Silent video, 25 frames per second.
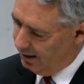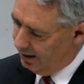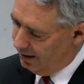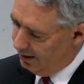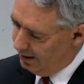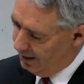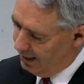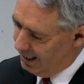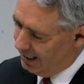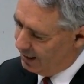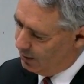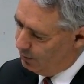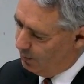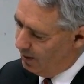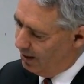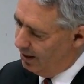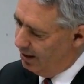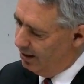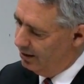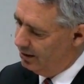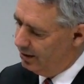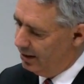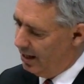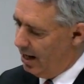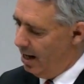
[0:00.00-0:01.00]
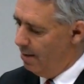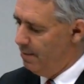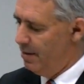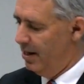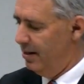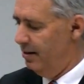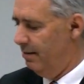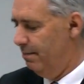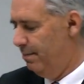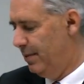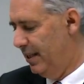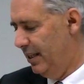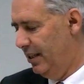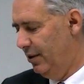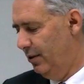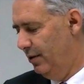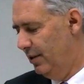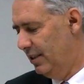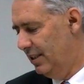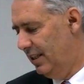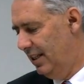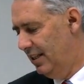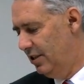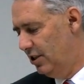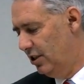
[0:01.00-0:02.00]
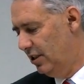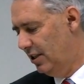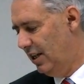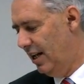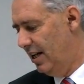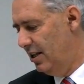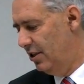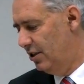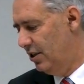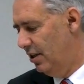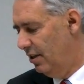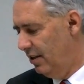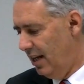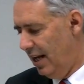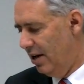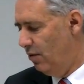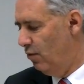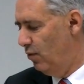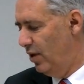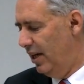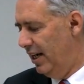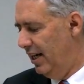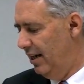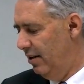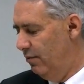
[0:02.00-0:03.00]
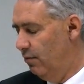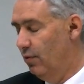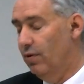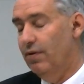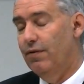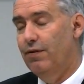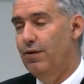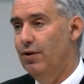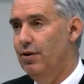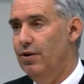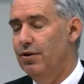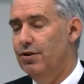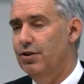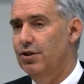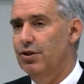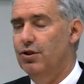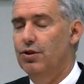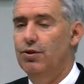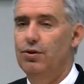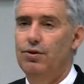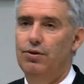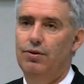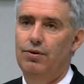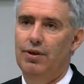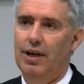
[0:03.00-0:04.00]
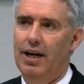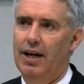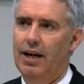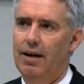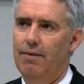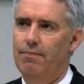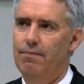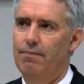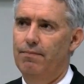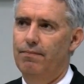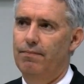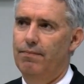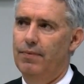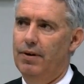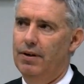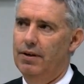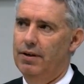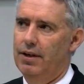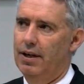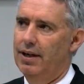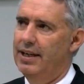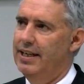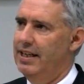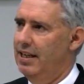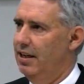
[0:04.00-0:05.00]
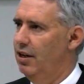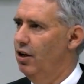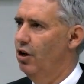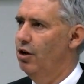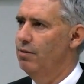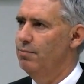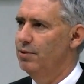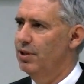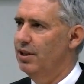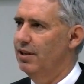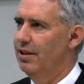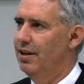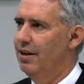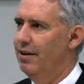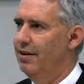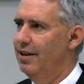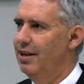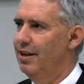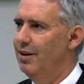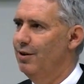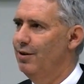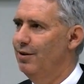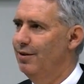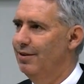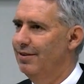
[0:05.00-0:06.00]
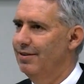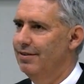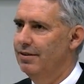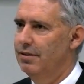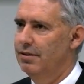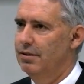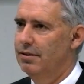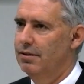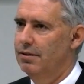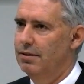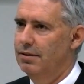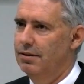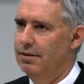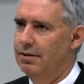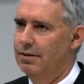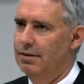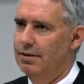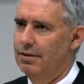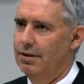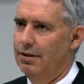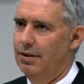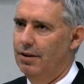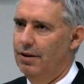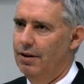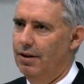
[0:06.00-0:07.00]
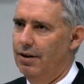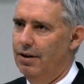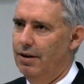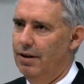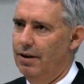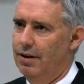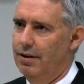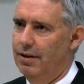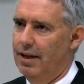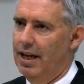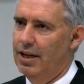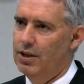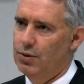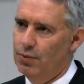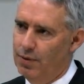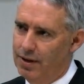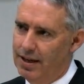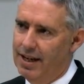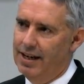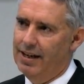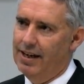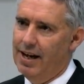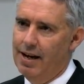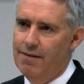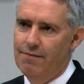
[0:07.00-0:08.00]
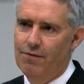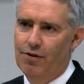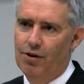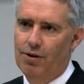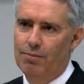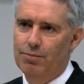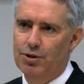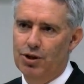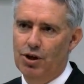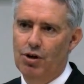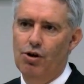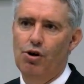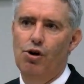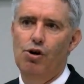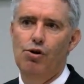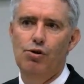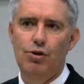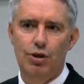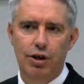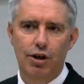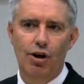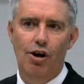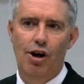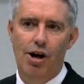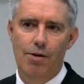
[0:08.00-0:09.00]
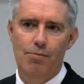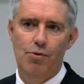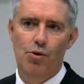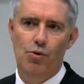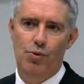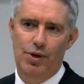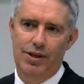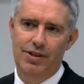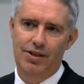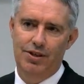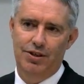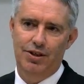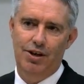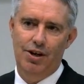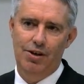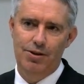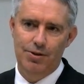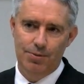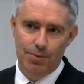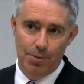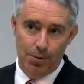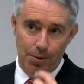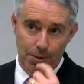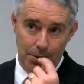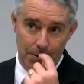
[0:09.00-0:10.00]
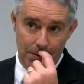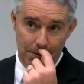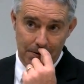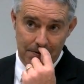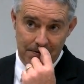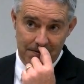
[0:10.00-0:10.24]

The next one is unambiguous legislation. That really refers to the leaky home scenario. That's where that came from. So who's liable when this goes wrong?